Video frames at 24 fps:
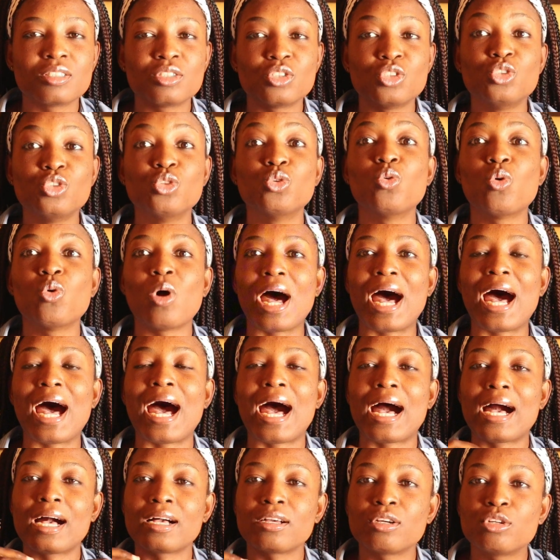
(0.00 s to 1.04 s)
you
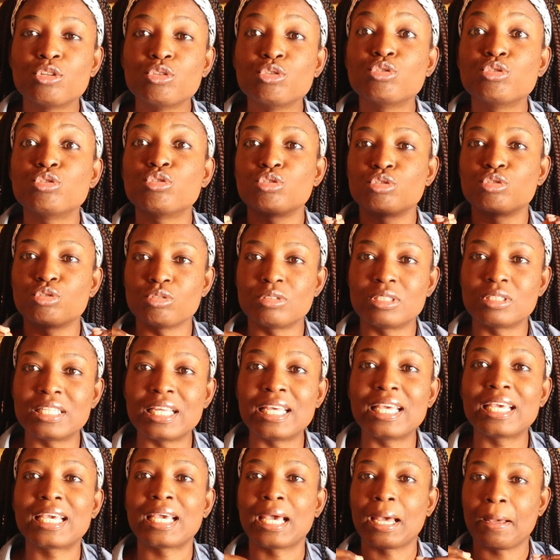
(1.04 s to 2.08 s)
are good to
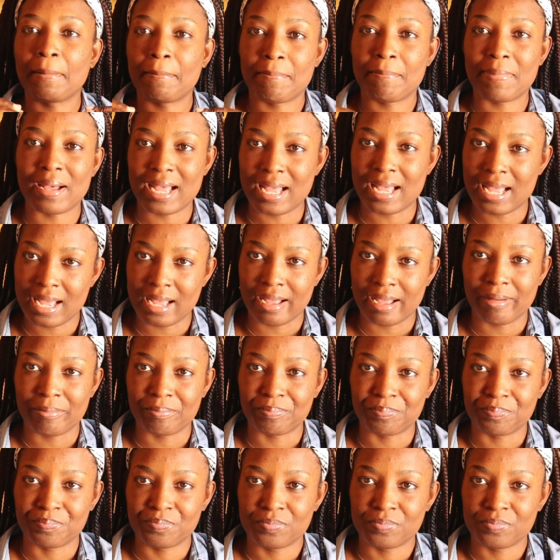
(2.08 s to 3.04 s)
take Baja.